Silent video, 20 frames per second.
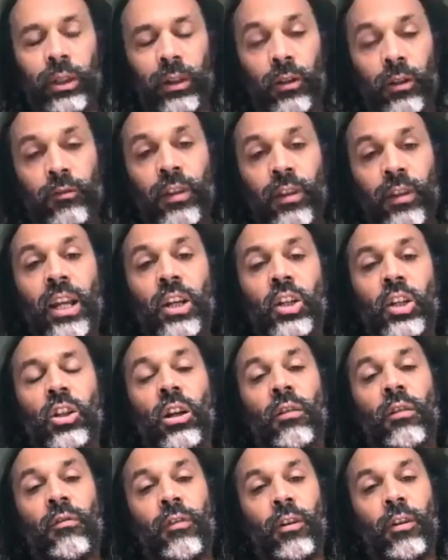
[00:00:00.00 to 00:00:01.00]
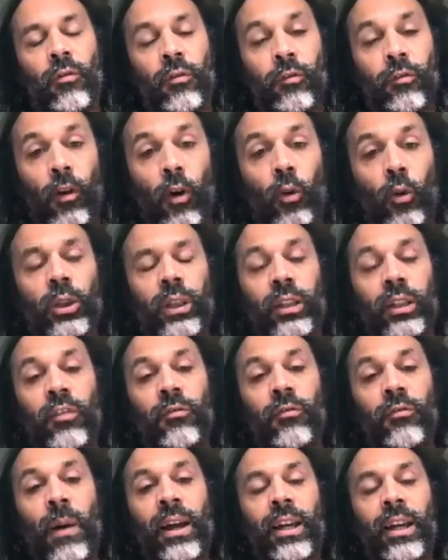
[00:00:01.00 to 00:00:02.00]
of nature, the unfolding of
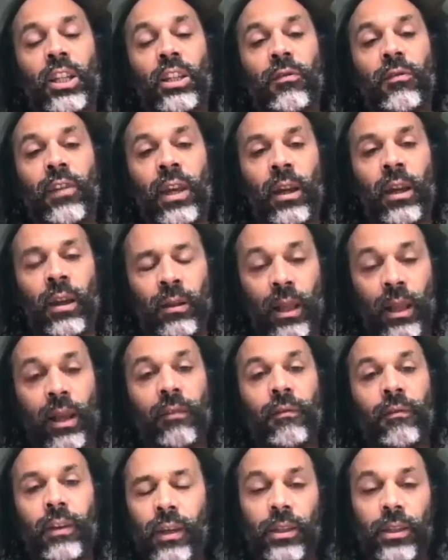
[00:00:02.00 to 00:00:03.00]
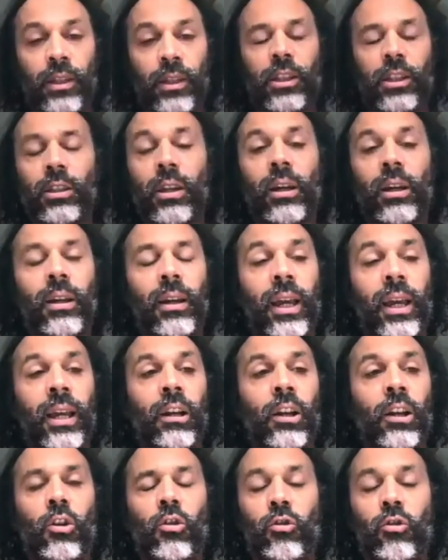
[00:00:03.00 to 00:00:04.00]
biosphere, like this
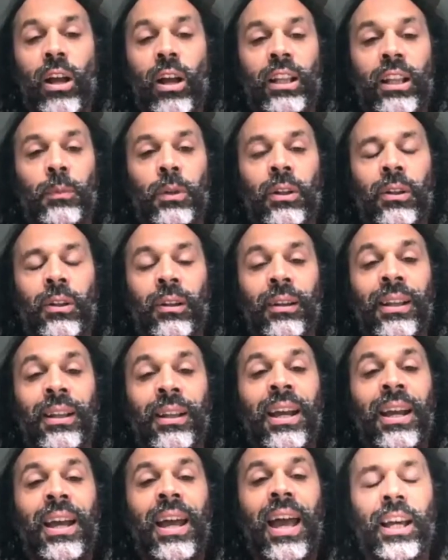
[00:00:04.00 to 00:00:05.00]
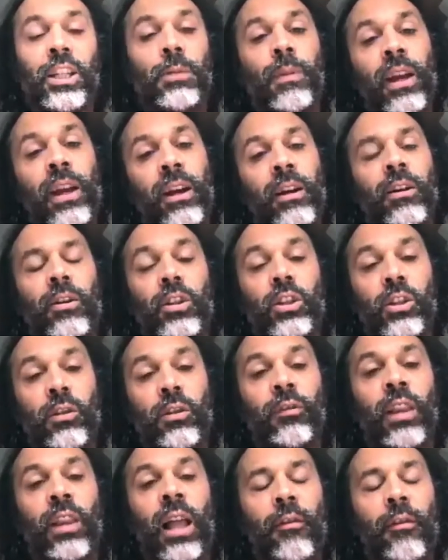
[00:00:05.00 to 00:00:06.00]
incredible experience of
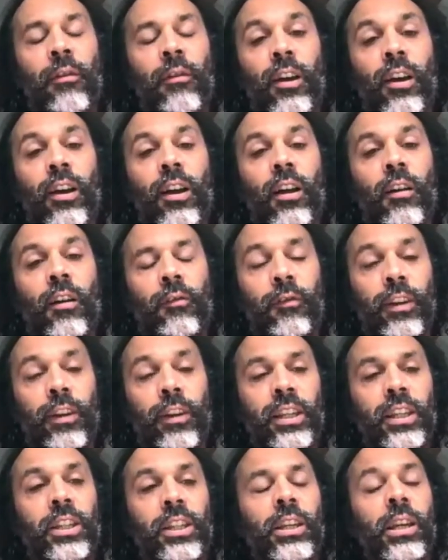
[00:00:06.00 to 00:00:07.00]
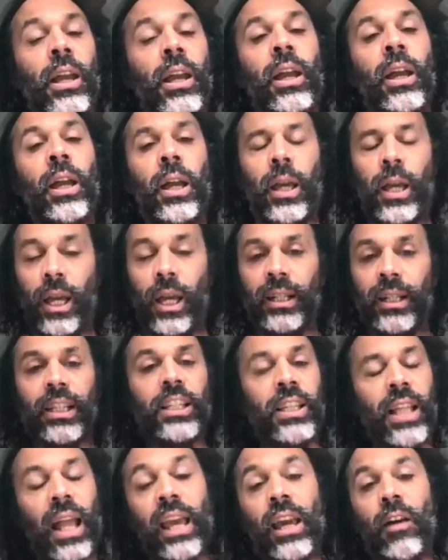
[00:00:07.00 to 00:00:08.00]
life on Earth is in a
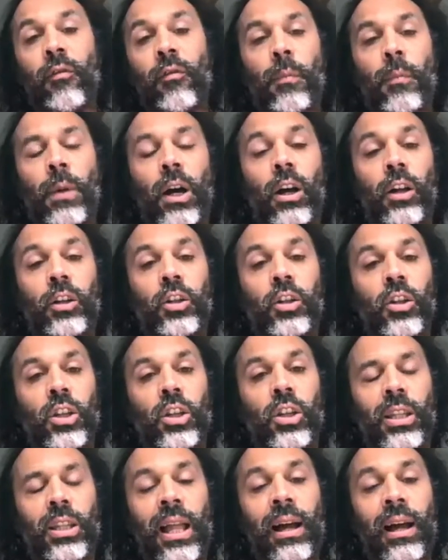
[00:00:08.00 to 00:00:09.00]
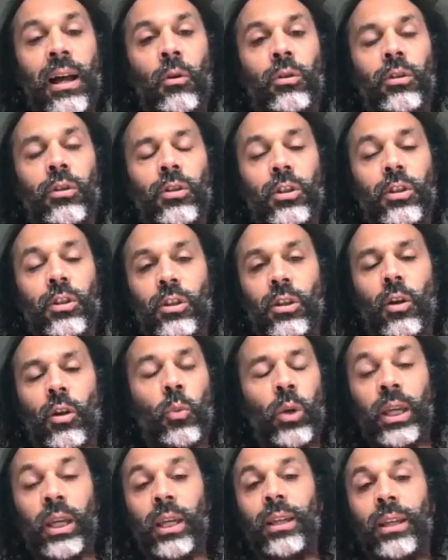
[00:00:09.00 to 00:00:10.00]
state of emergence now. So
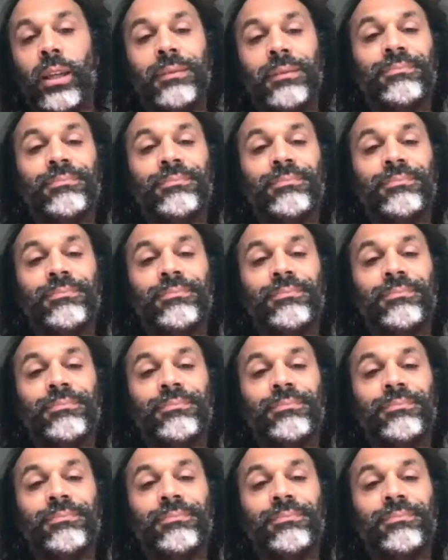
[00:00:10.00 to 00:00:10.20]
we